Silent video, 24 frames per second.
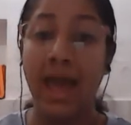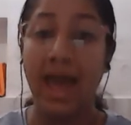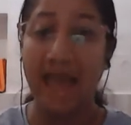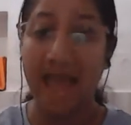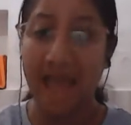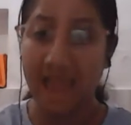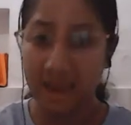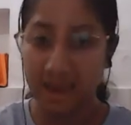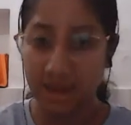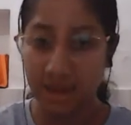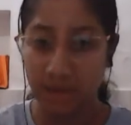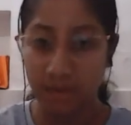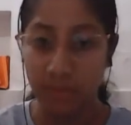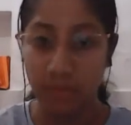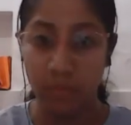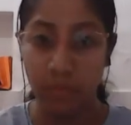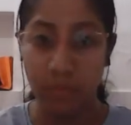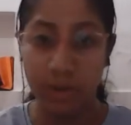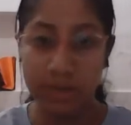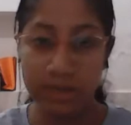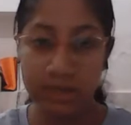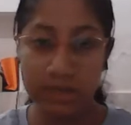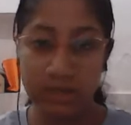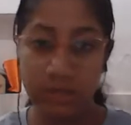And
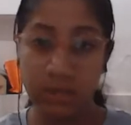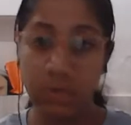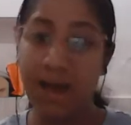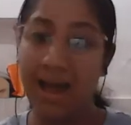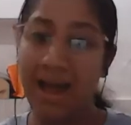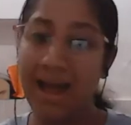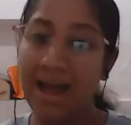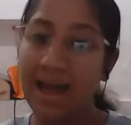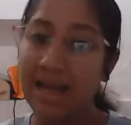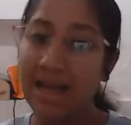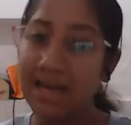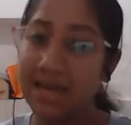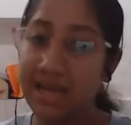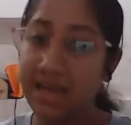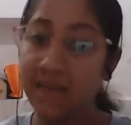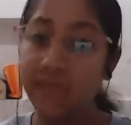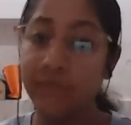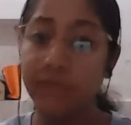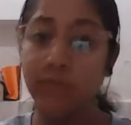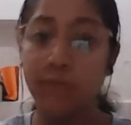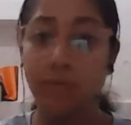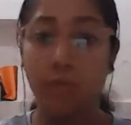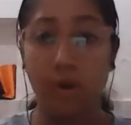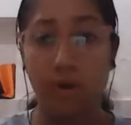once you
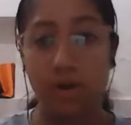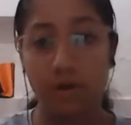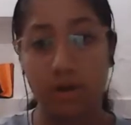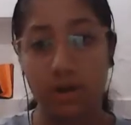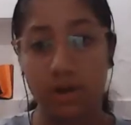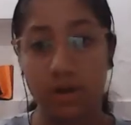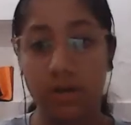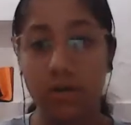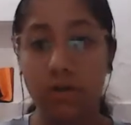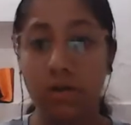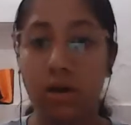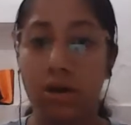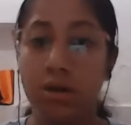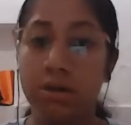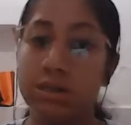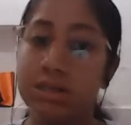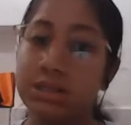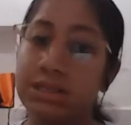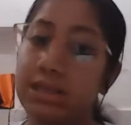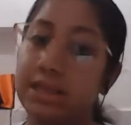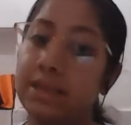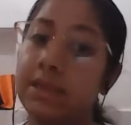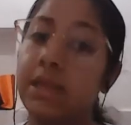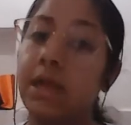leave the moderated
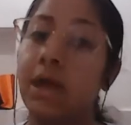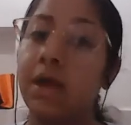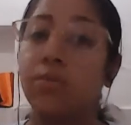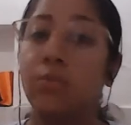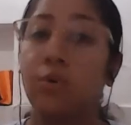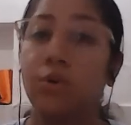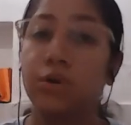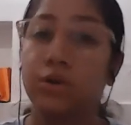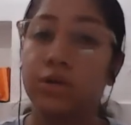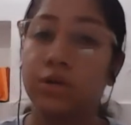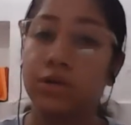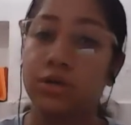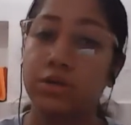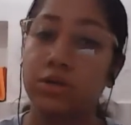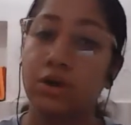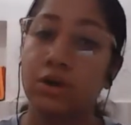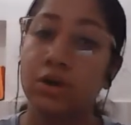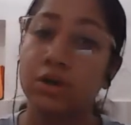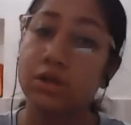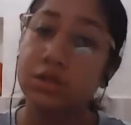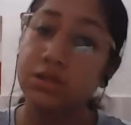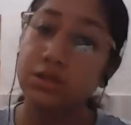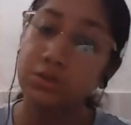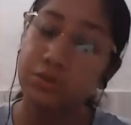caucus and the unmoderated
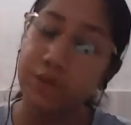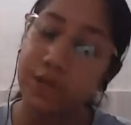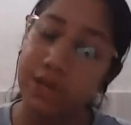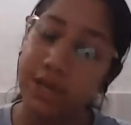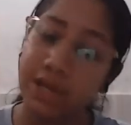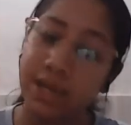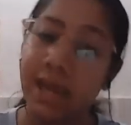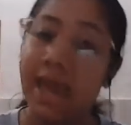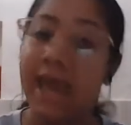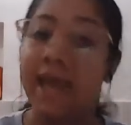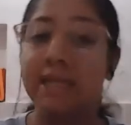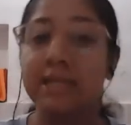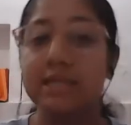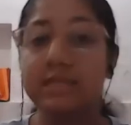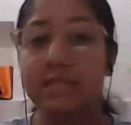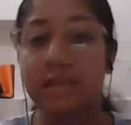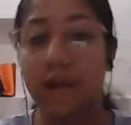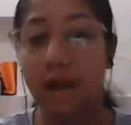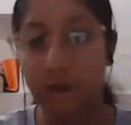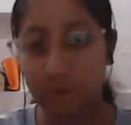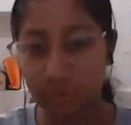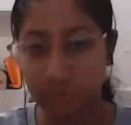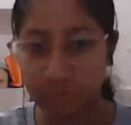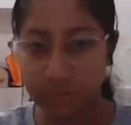caucus, you can again
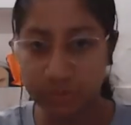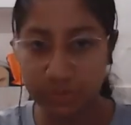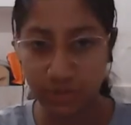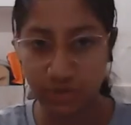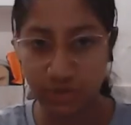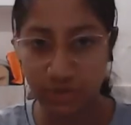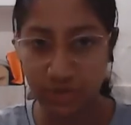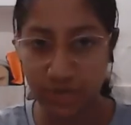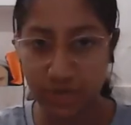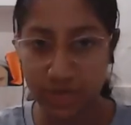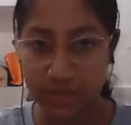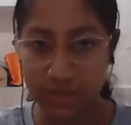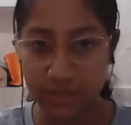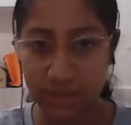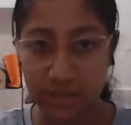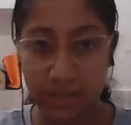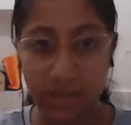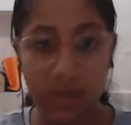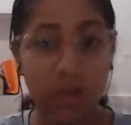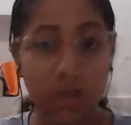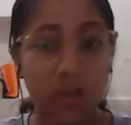start with the GSL.